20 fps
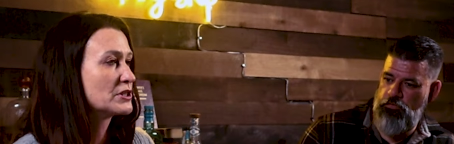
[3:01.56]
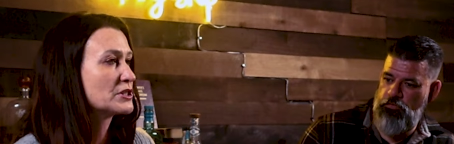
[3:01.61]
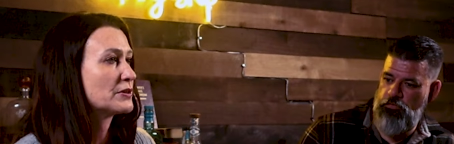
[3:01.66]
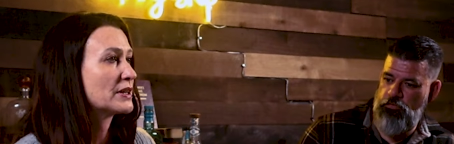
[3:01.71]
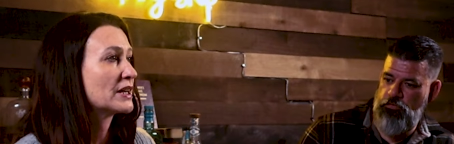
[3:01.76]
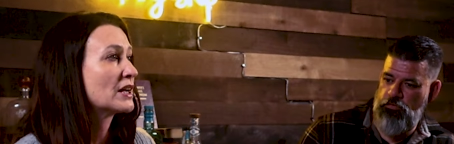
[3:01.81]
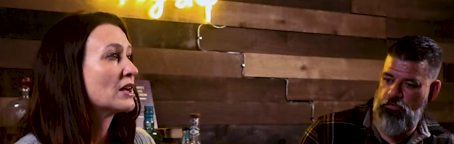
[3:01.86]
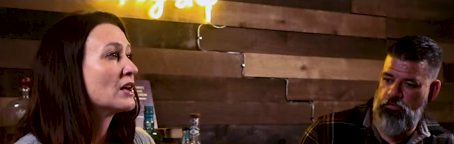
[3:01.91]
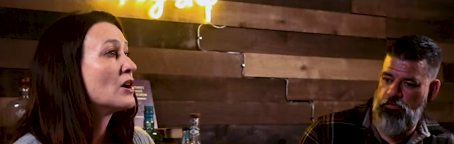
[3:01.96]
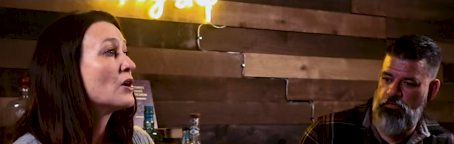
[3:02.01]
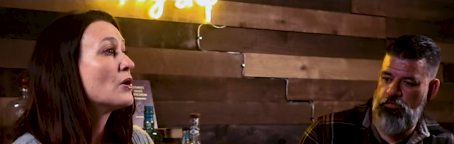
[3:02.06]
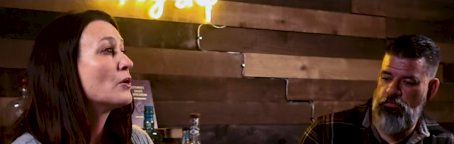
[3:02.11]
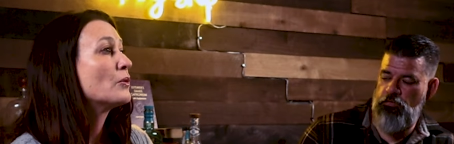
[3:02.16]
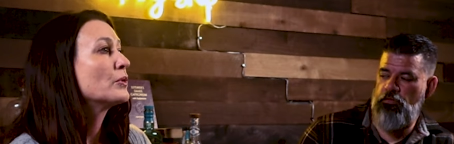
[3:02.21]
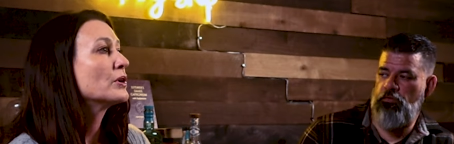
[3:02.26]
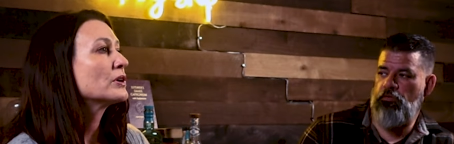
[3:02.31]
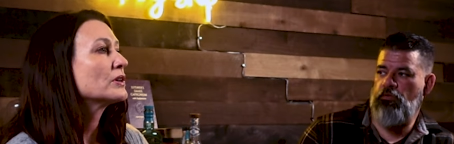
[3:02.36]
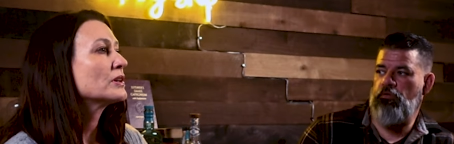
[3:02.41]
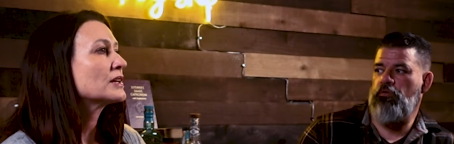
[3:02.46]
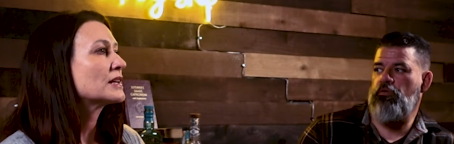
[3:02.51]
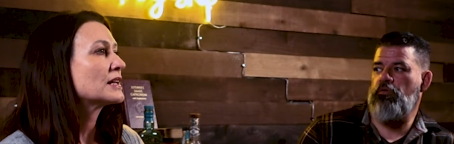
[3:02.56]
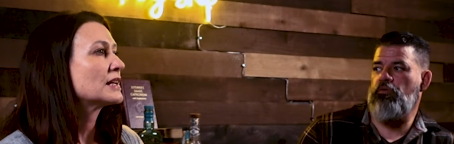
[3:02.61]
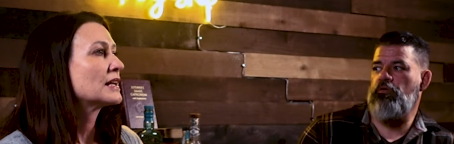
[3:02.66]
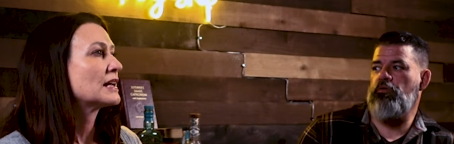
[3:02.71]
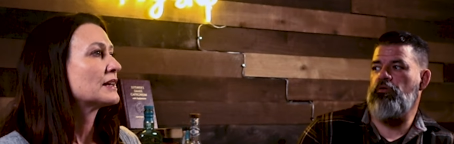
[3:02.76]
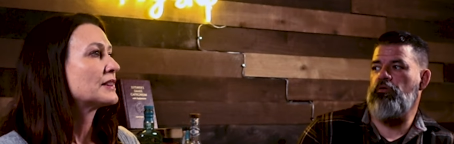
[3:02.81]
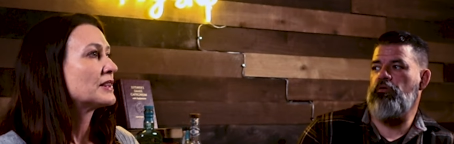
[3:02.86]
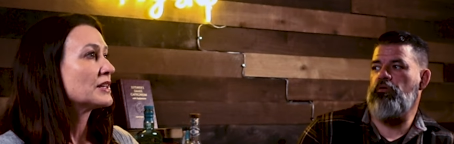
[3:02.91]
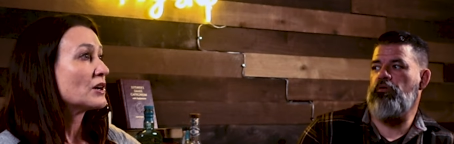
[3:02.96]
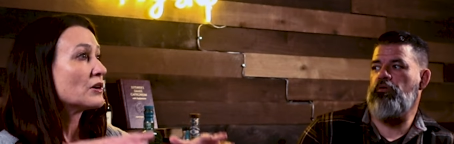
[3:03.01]
Speaker 1: we're doing. We're
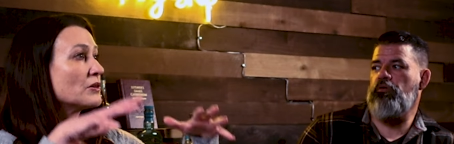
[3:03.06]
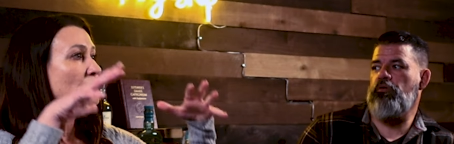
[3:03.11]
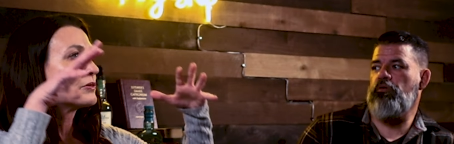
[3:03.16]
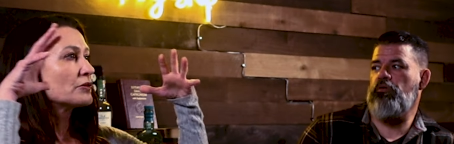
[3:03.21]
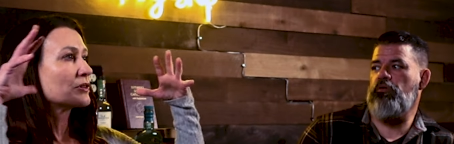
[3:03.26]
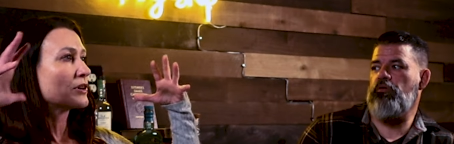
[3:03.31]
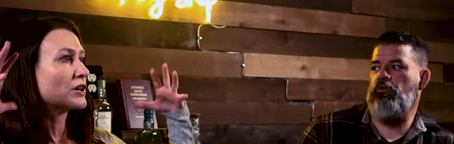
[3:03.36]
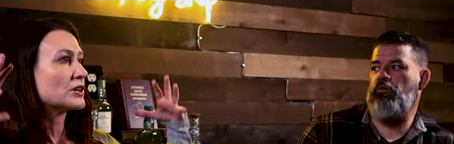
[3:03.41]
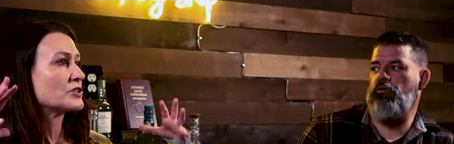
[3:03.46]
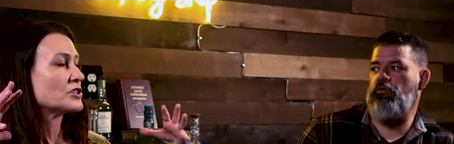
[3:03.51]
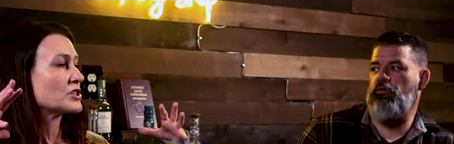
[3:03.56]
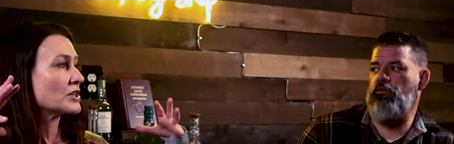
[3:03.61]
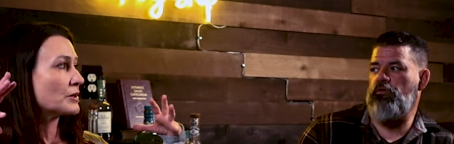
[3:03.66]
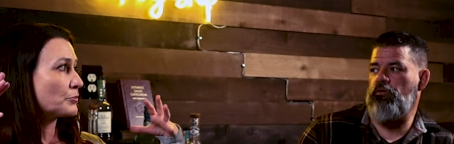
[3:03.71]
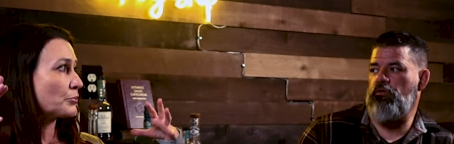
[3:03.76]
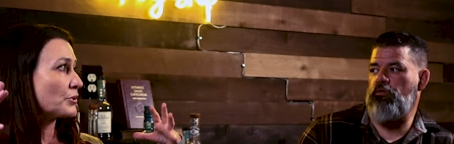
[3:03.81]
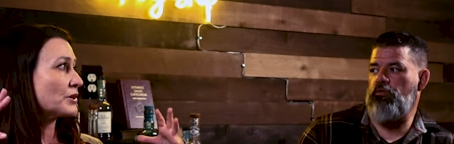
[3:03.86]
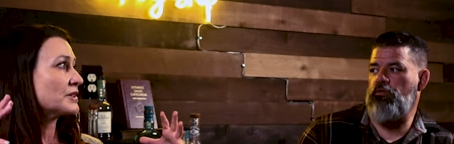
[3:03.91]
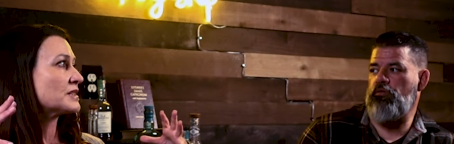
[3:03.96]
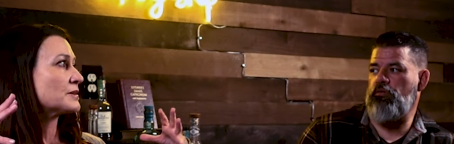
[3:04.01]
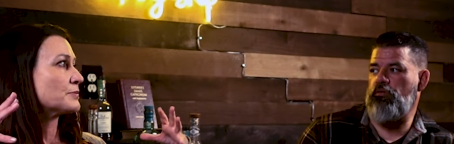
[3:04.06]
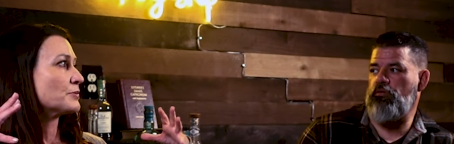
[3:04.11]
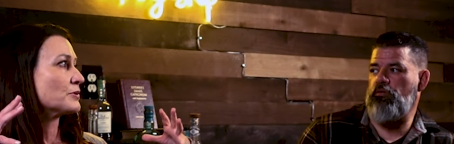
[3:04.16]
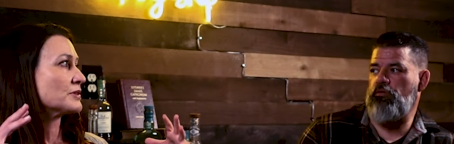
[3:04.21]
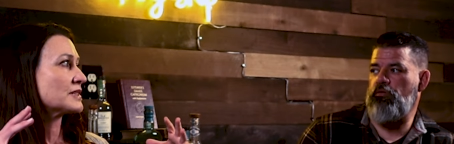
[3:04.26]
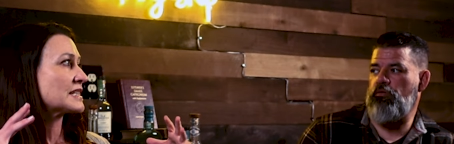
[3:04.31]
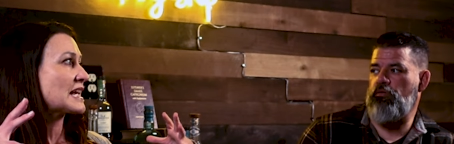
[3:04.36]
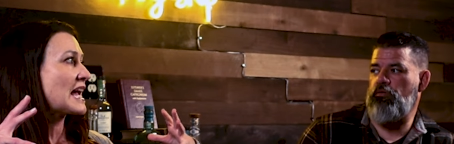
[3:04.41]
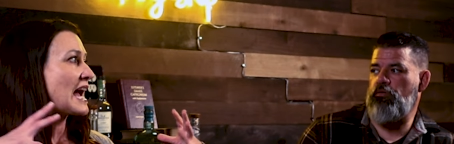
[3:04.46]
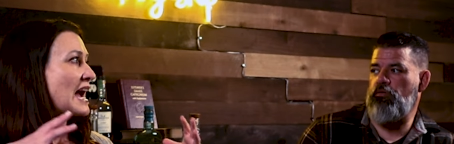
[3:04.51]
looking at the overarching
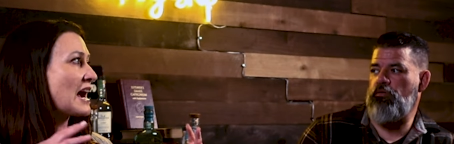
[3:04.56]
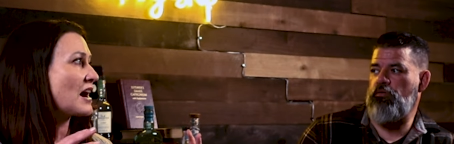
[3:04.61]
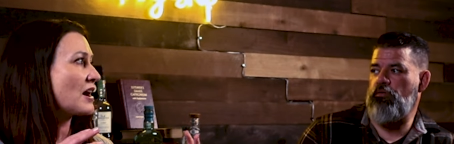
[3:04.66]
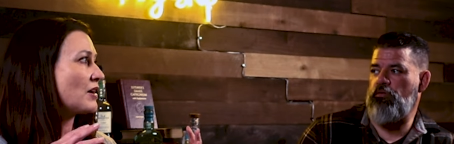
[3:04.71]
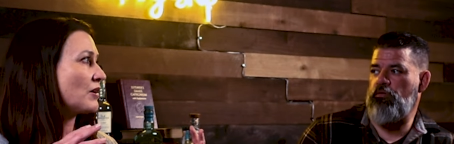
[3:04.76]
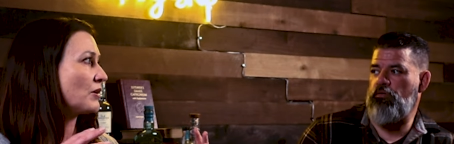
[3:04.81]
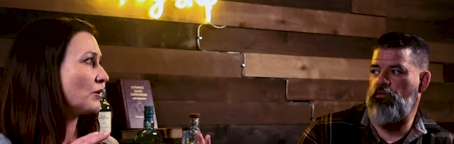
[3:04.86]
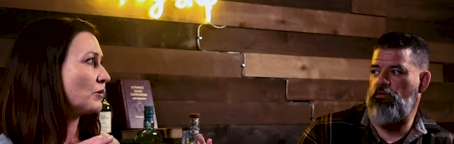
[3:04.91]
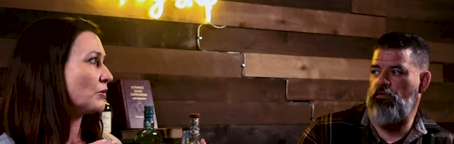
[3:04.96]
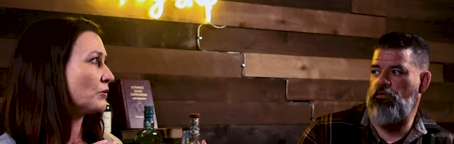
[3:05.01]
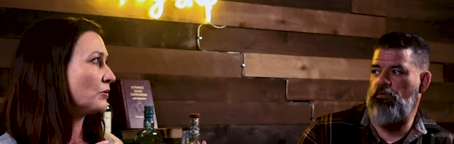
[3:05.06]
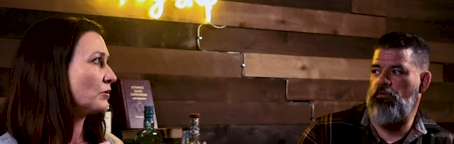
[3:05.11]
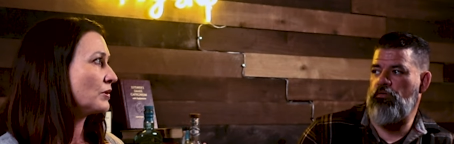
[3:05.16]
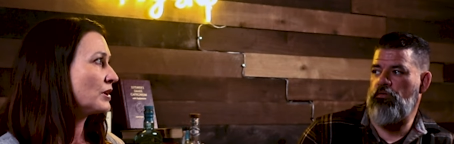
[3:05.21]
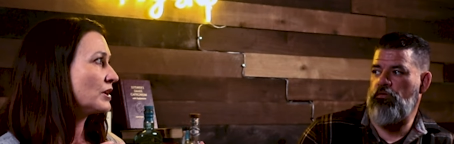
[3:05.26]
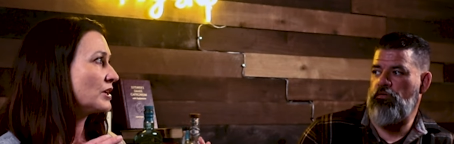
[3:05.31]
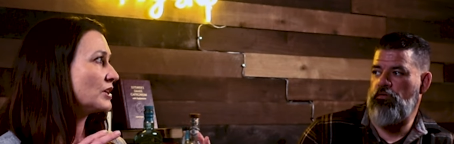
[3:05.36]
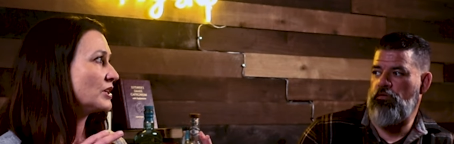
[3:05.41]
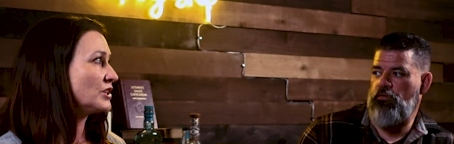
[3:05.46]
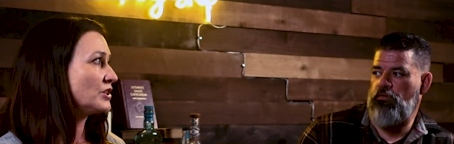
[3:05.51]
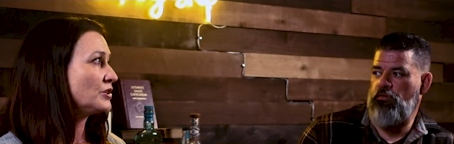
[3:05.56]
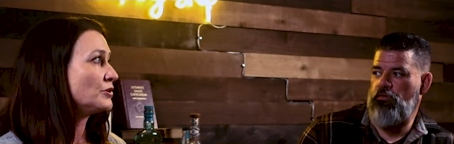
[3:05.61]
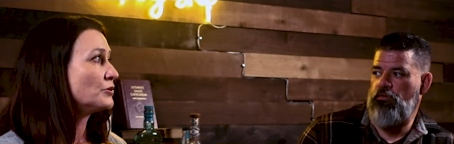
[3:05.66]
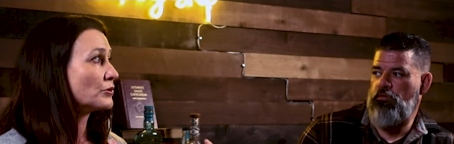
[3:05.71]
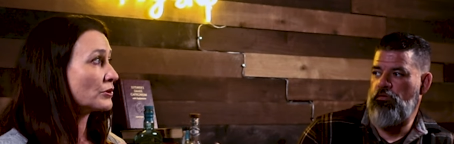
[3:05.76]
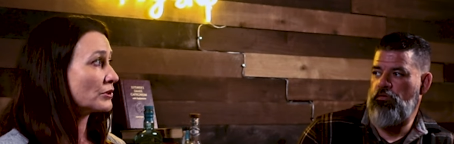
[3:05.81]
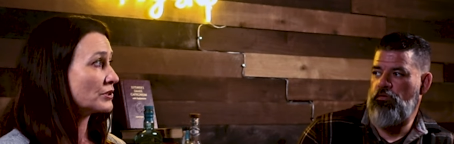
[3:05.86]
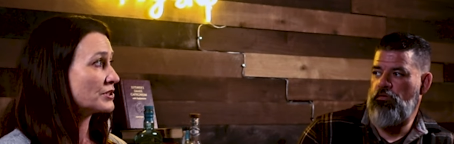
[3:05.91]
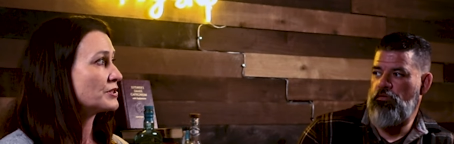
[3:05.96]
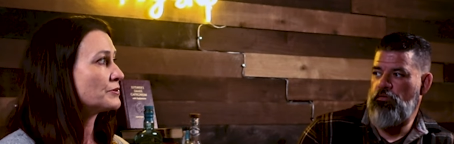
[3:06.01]
principles, how
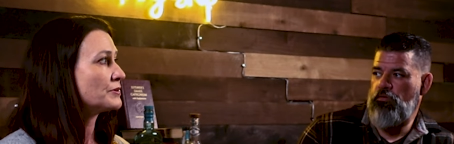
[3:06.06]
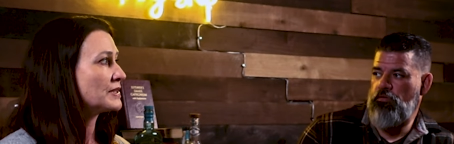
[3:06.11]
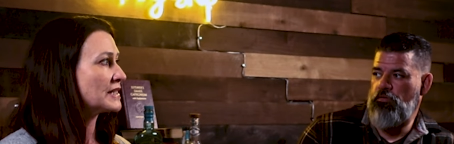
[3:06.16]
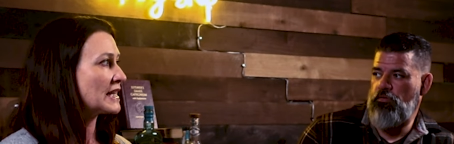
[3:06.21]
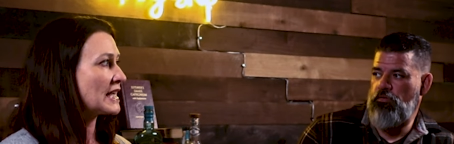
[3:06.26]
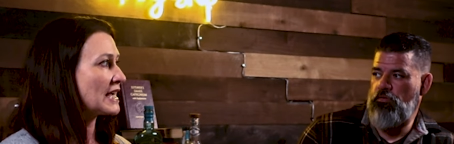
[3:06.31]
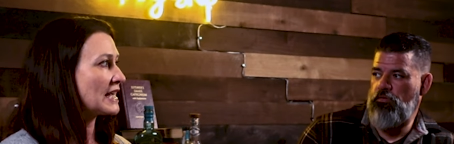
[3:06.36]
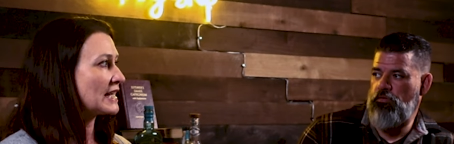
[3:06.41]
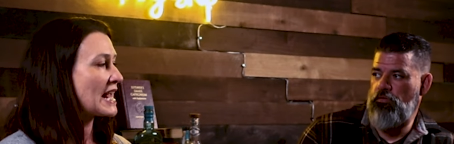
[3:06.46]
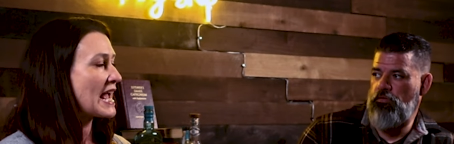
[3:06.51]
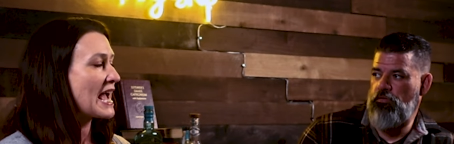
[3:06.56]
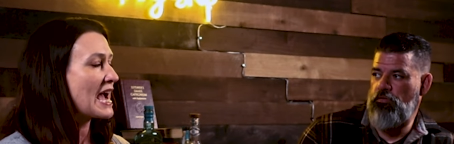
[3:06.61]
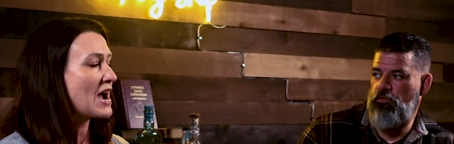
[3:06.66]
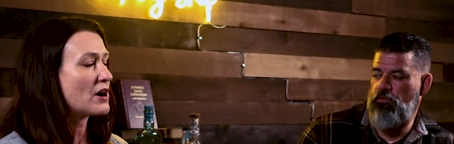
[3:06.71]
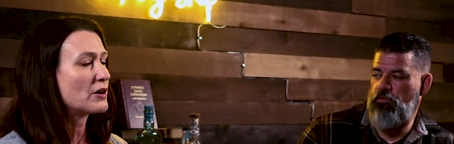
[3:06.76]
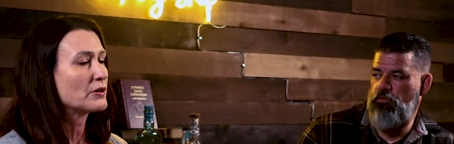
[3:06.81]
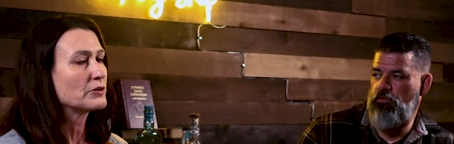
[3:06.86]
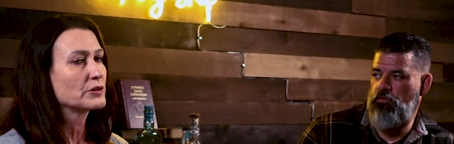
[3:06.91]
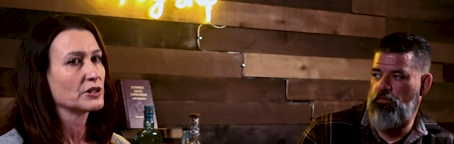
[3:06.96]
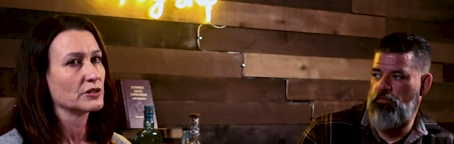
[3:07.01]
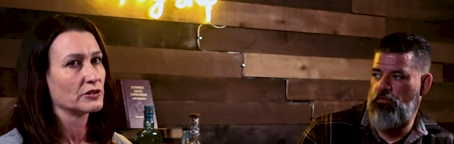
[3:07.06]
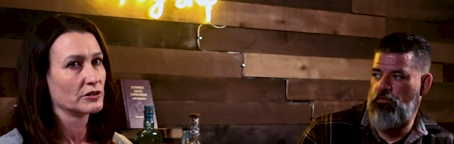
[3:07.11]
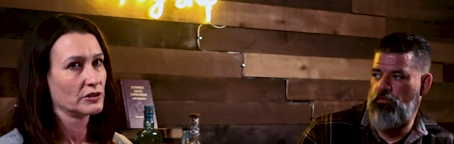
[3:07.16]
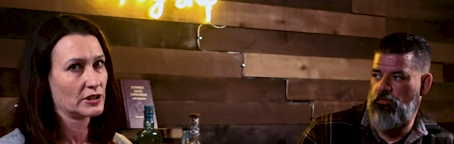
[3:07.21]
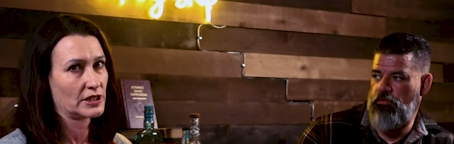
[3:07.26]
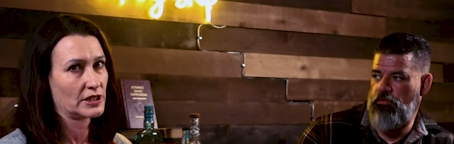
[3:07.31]
you are doing that, how you're